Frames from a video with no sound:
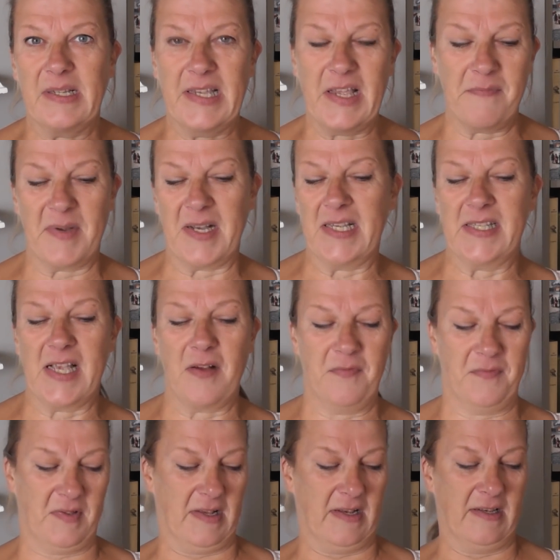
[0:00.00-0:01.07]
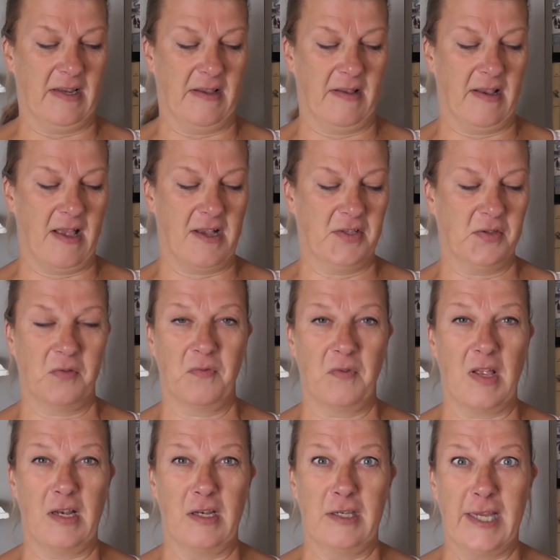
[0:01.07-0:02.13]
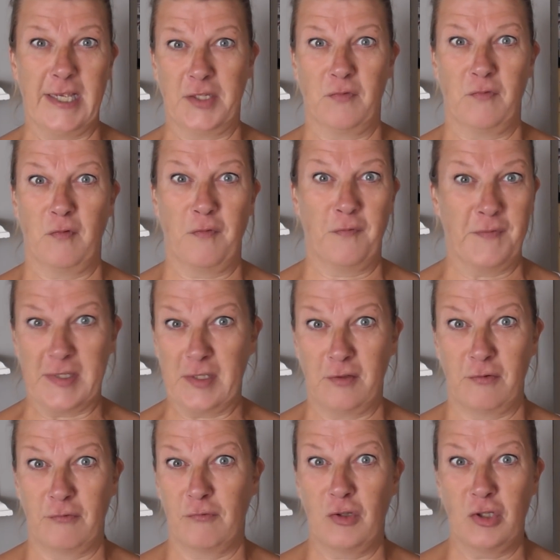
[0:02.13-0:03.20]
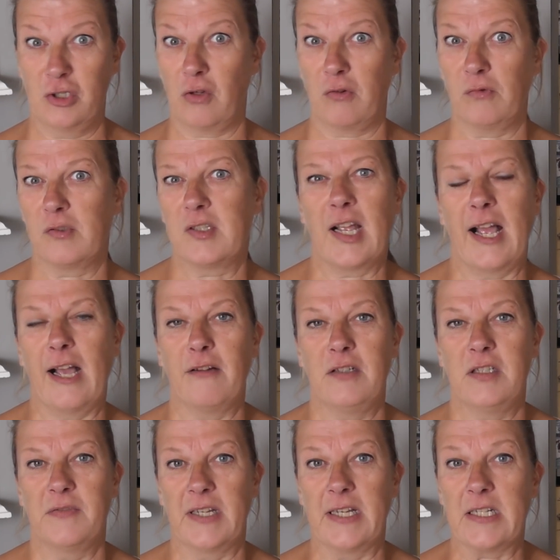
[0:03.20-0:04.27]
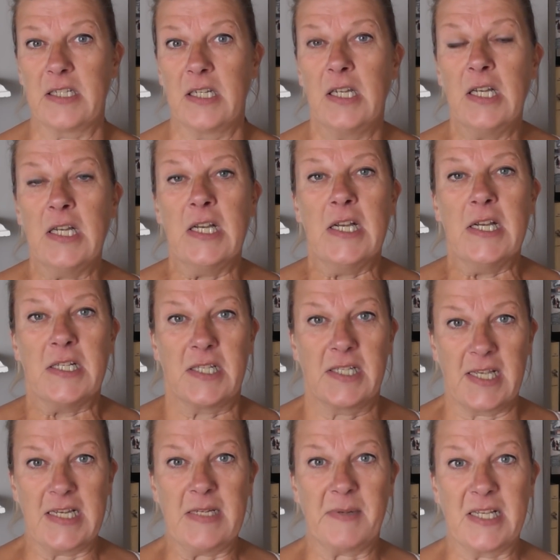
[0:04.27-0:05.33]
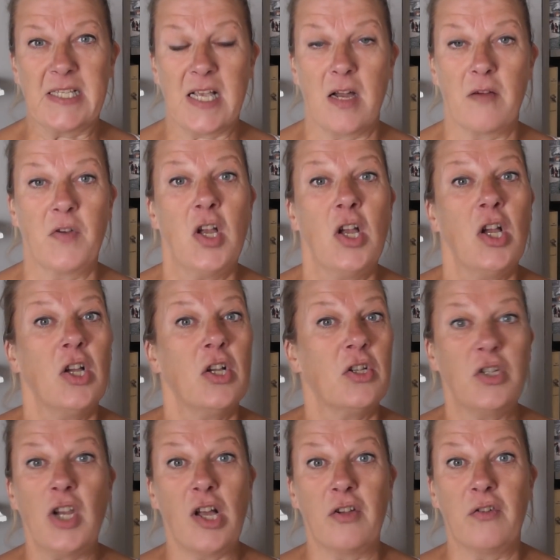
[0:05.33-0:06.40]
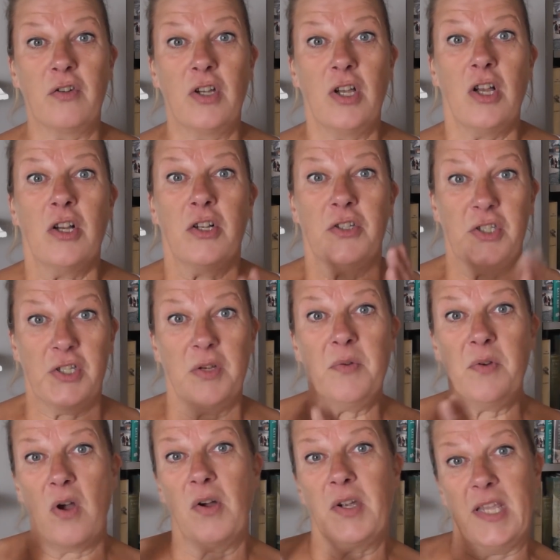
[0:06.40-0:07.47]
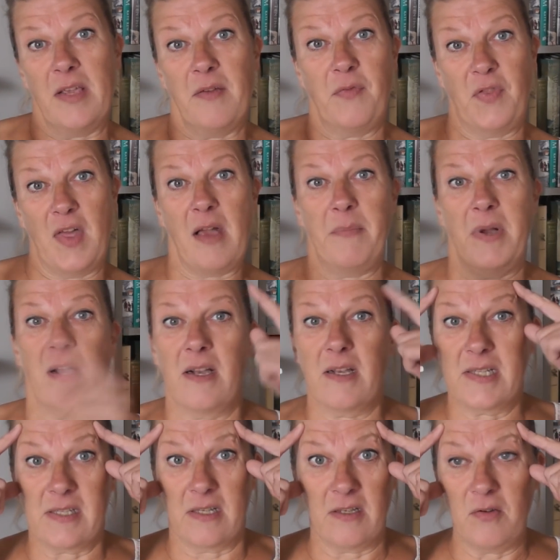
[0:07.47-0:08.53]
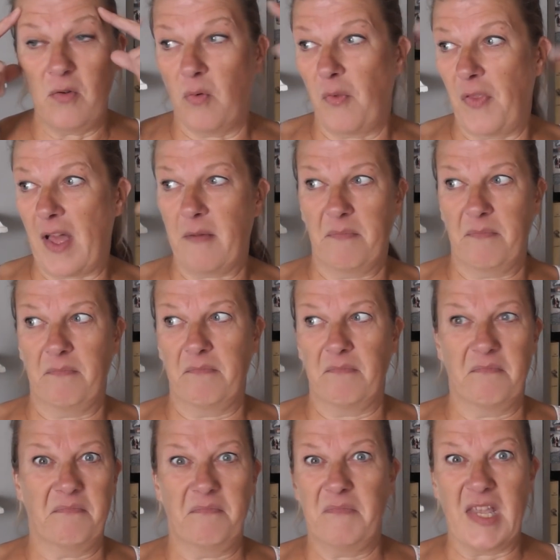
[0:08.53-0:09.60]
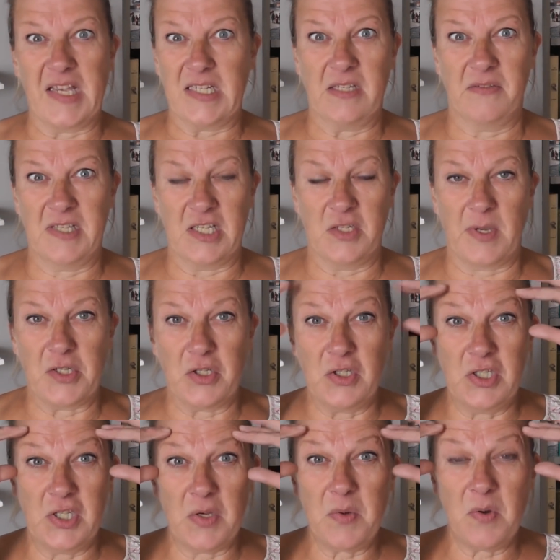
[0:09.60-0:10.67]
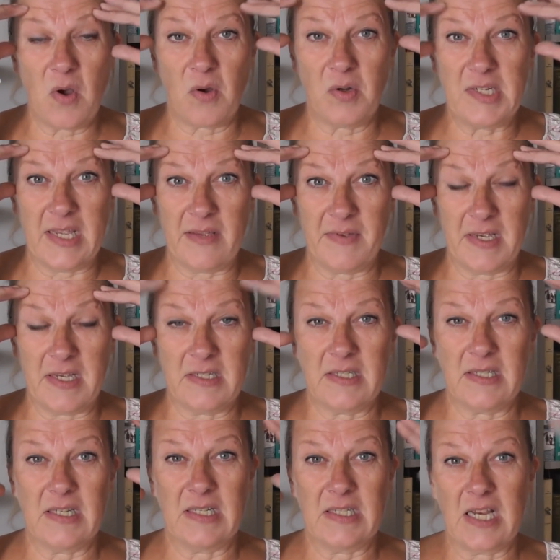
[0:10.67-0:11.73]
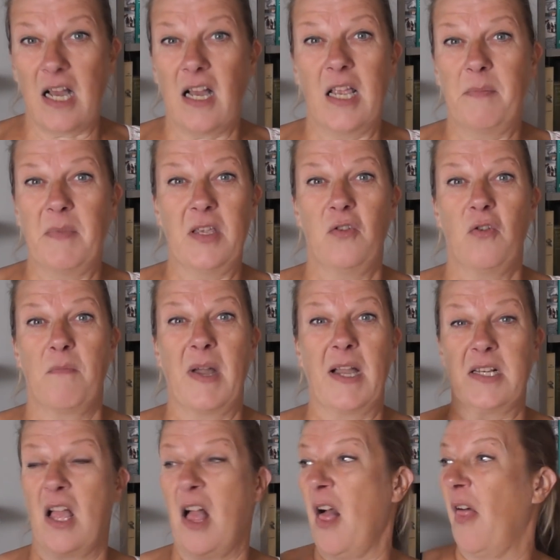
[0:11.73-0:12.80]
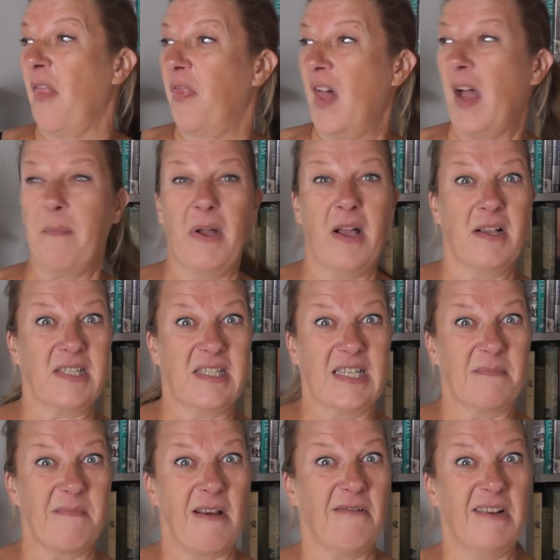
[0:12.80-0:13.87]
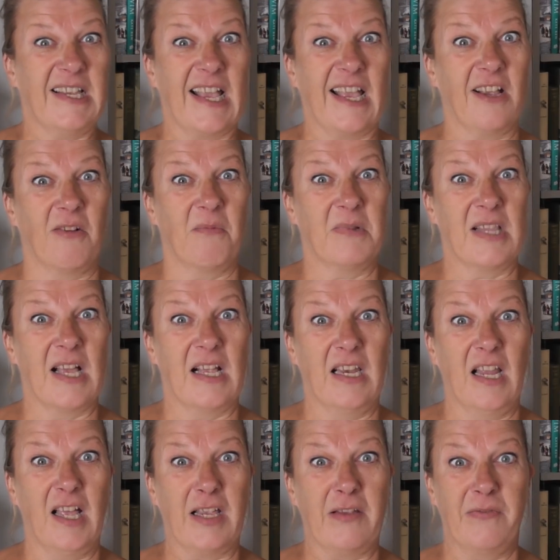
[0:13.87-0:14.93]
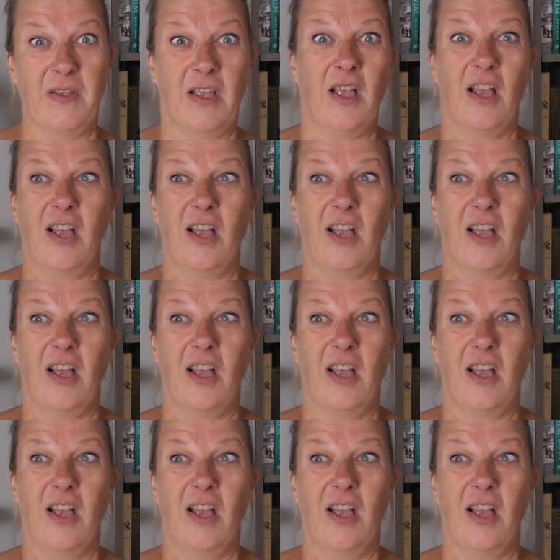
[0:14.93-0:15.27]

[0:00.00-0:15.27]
give myself a sort of literal physical jolt out of it to say to myself, no, do not give that person or that negative situation, do not give it time in your mind. That person is merrily getting on with their life.